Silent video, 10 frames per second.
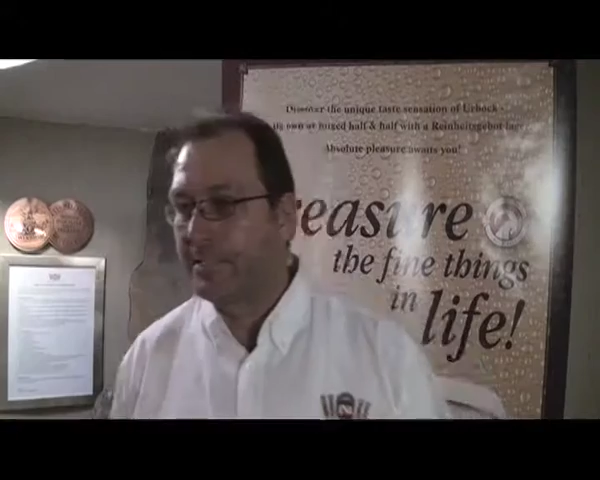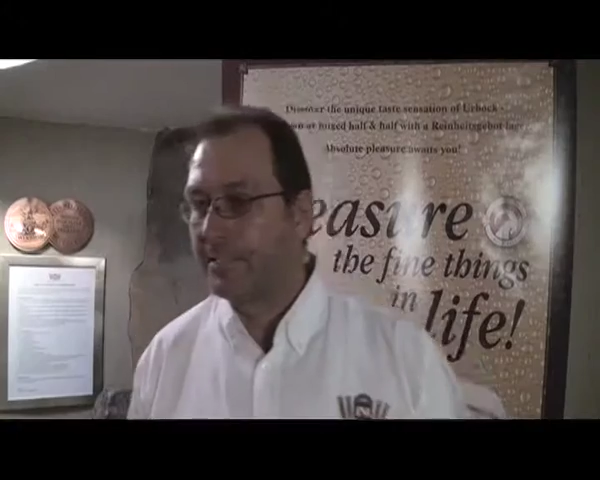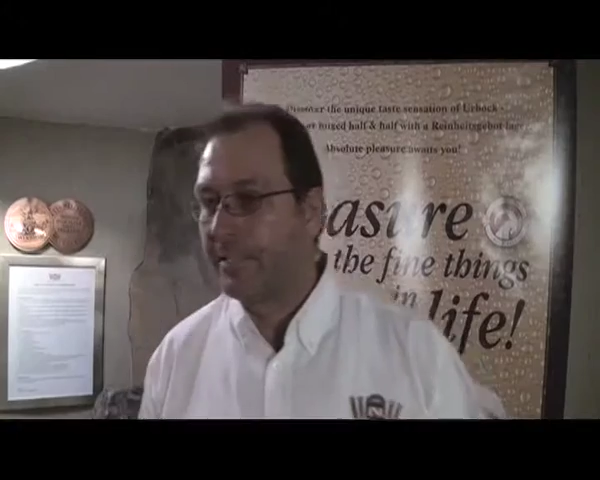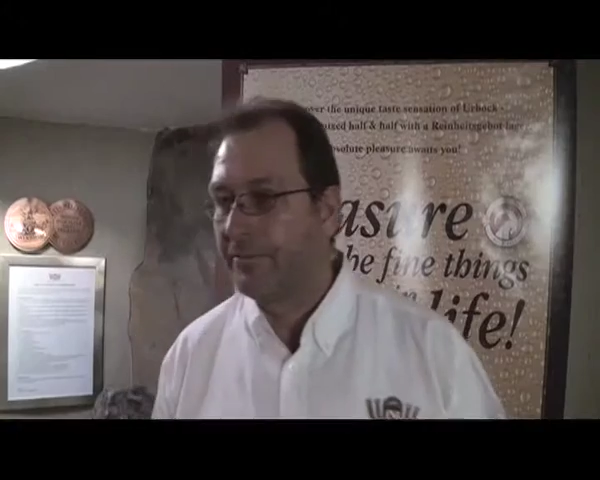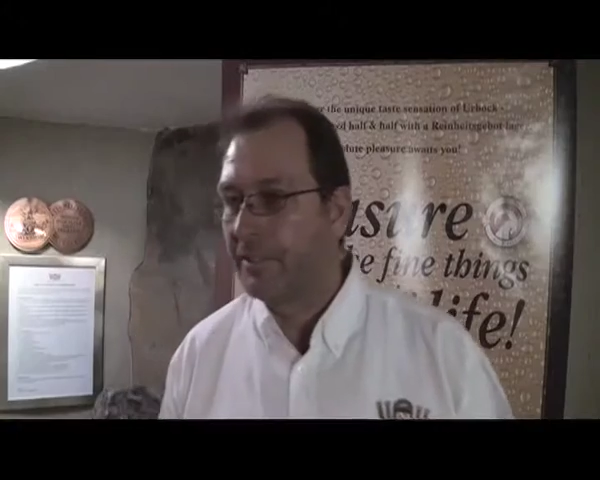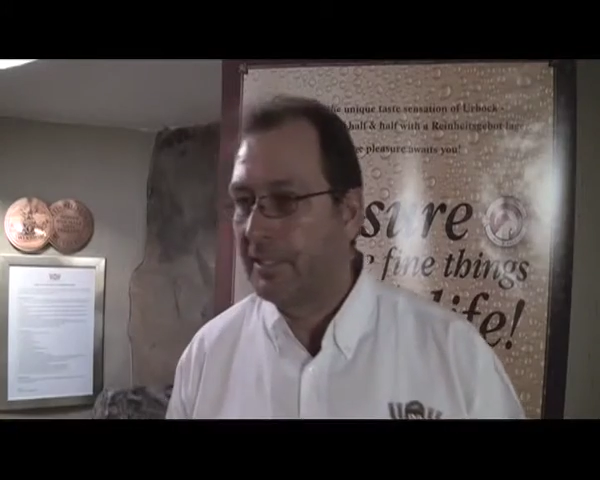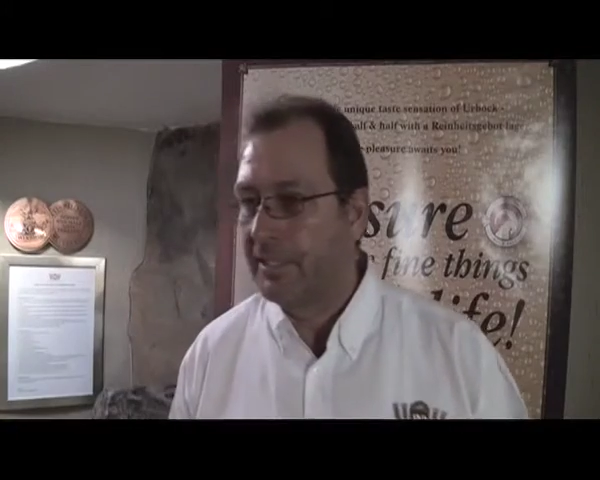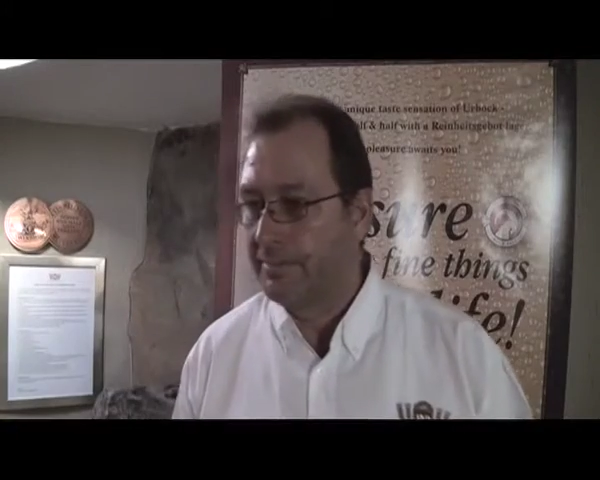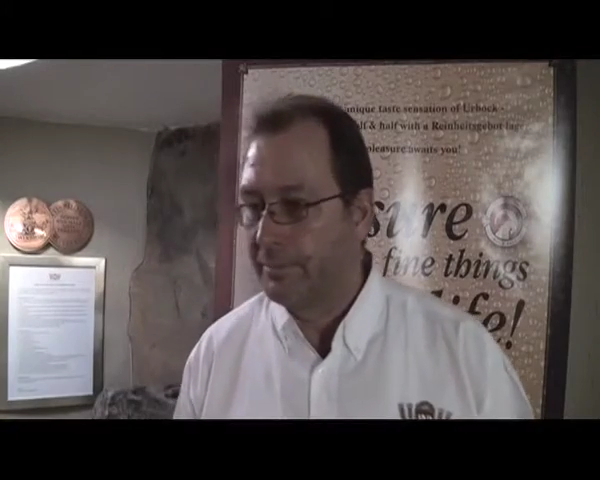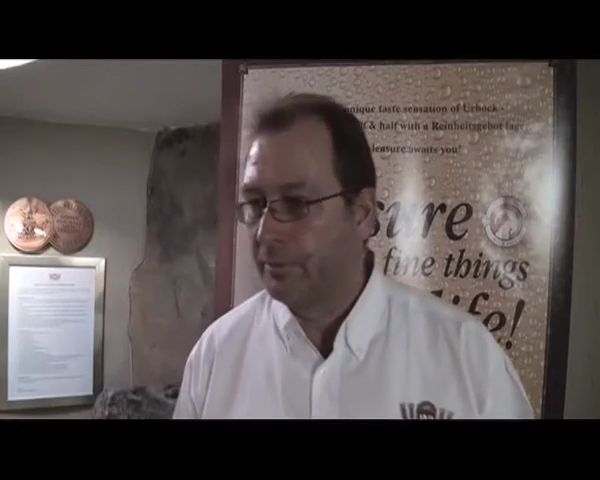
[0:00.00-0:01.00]
It's
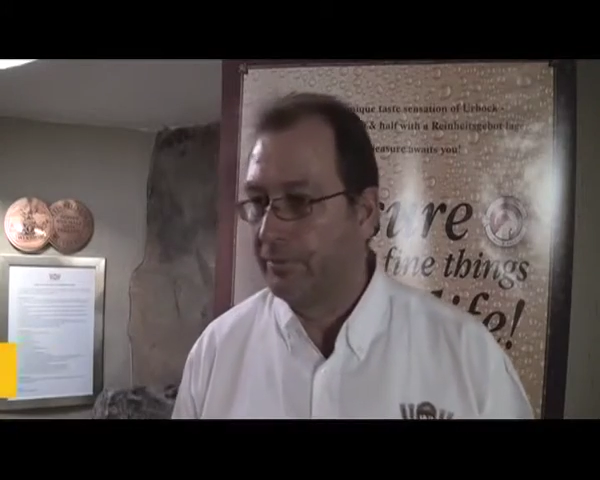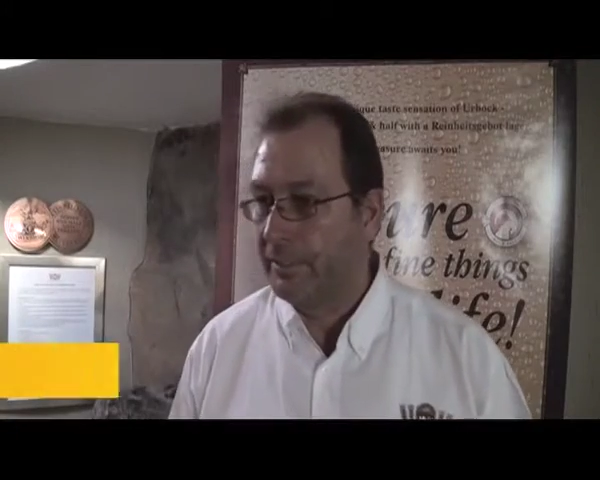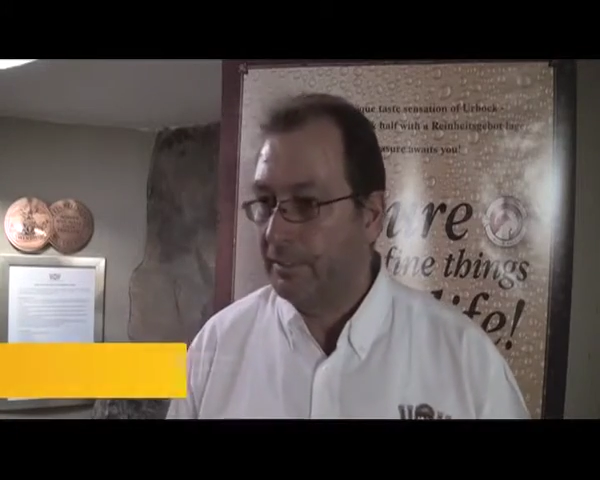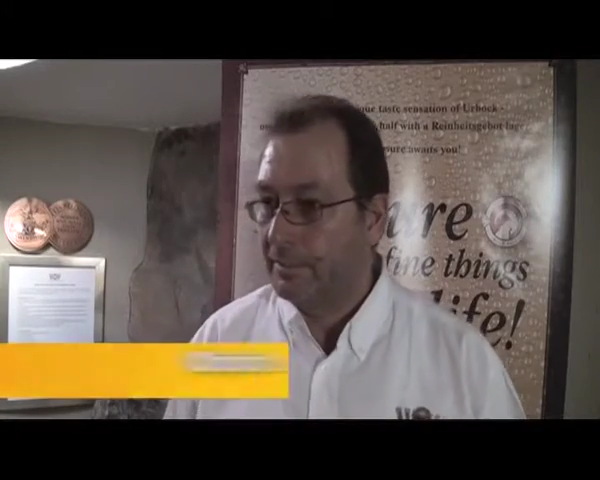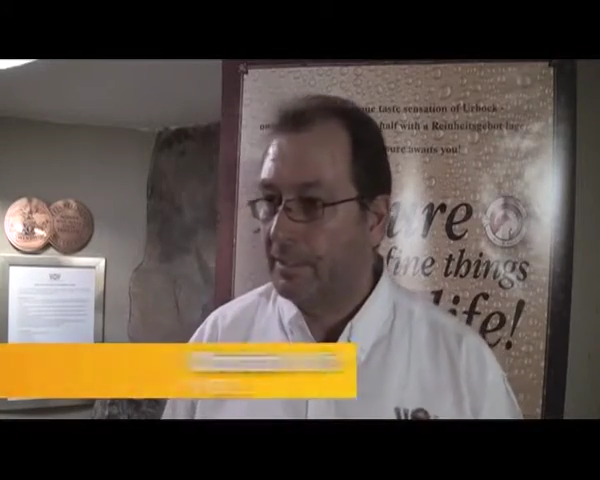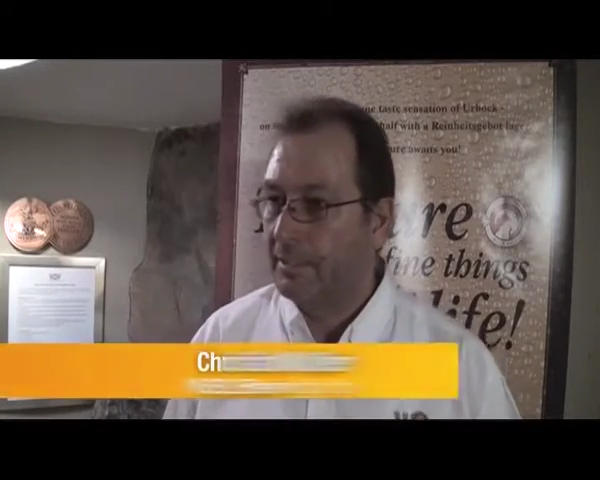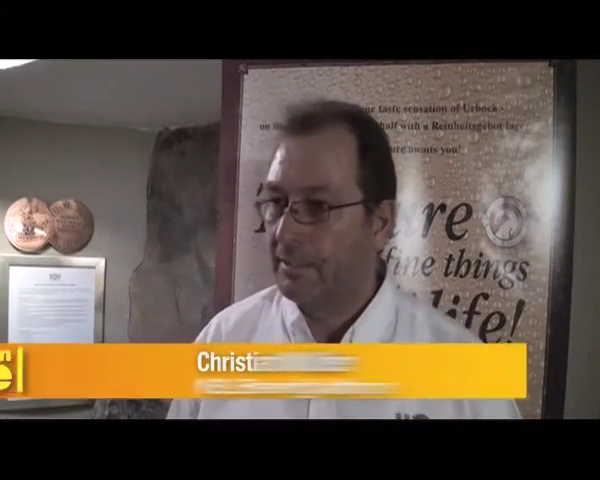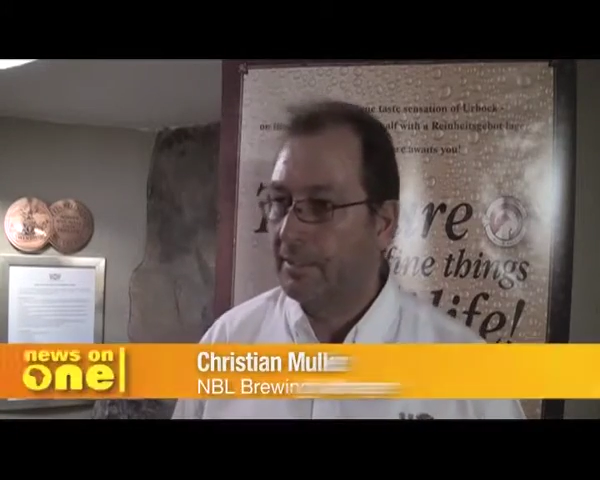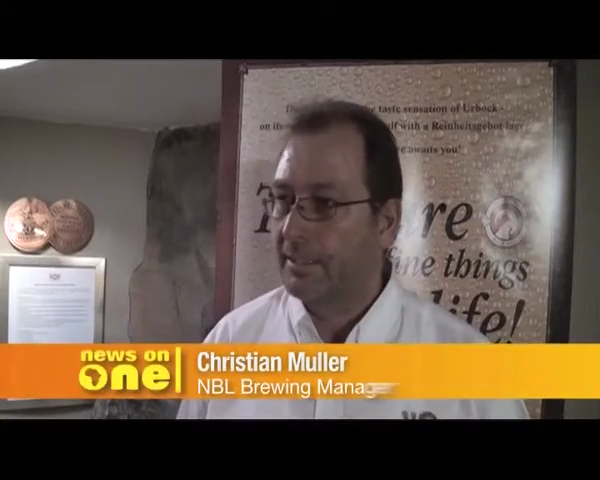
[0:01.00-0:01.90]
definitely improving. Uh,